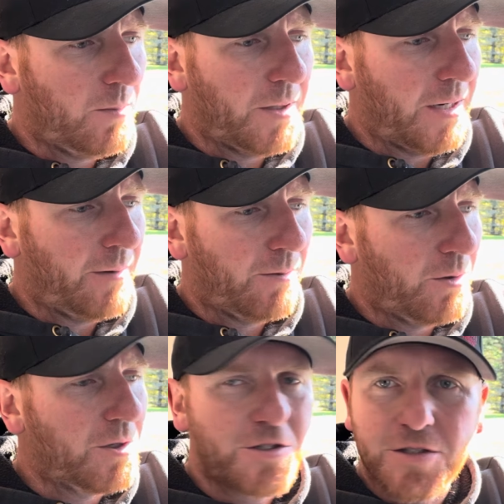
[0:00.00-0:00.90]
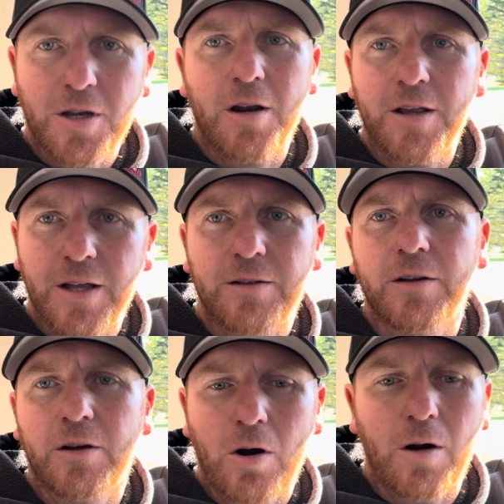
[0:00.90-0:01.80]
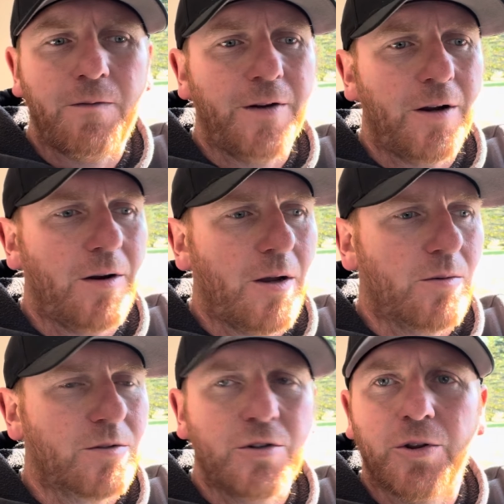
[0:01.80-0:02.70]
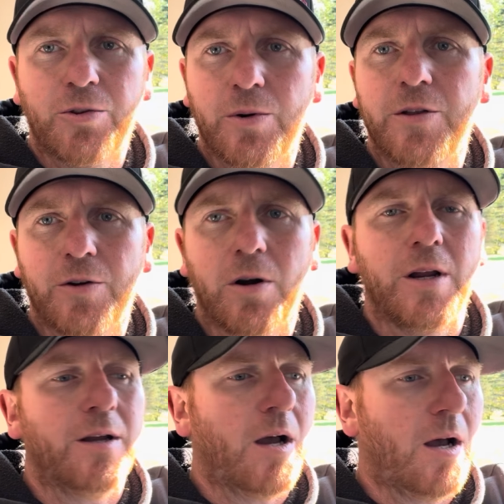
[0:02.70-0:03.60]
but I really just got to get the car figured out to the 330.